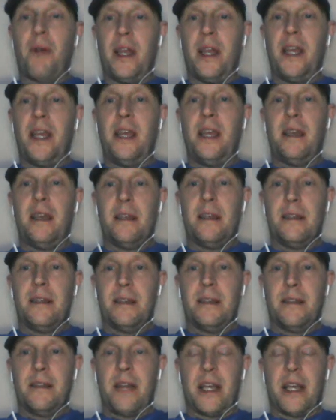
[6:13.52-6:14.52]
any
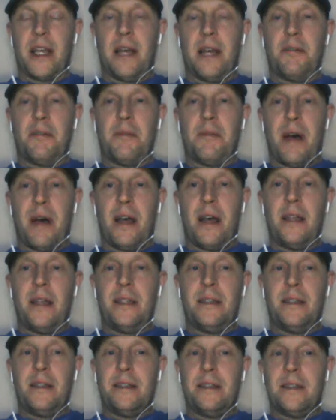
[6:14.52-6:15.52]
that come to
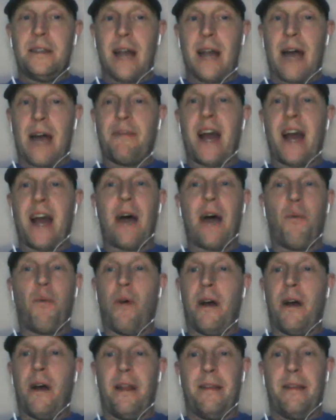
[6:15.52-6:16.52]
mind? I've got
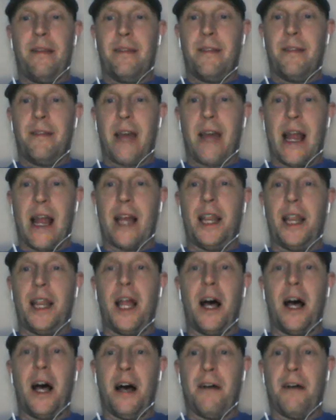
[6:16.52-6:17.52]
one that I
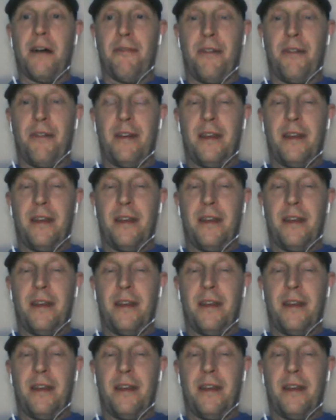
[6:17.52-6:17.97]
love.